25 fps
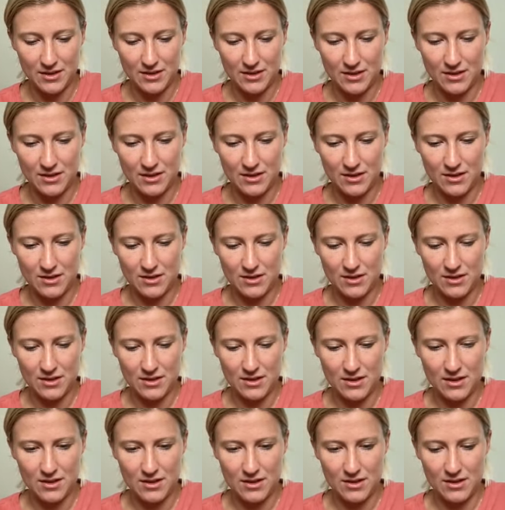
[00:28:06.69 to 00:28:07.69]

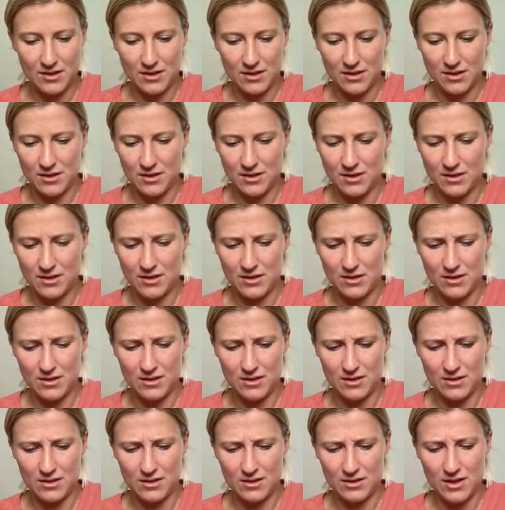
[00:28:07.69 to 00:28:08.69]

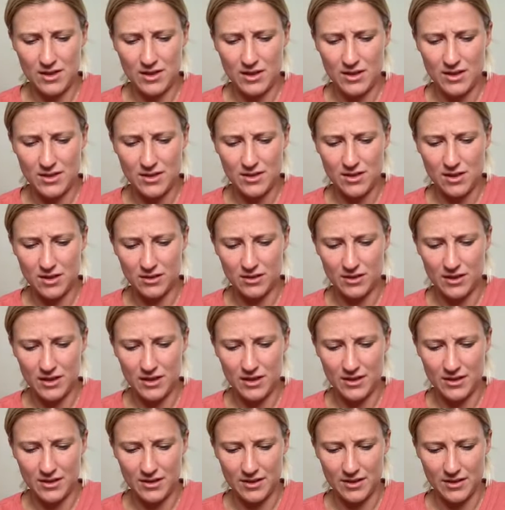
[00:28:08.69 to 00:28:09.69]
I think I saw
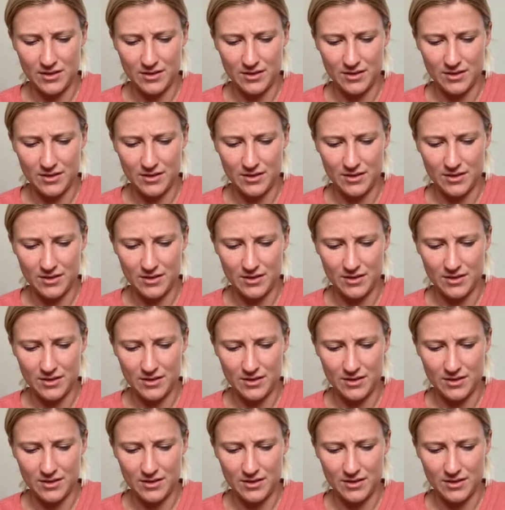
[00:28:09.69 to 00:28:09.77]
like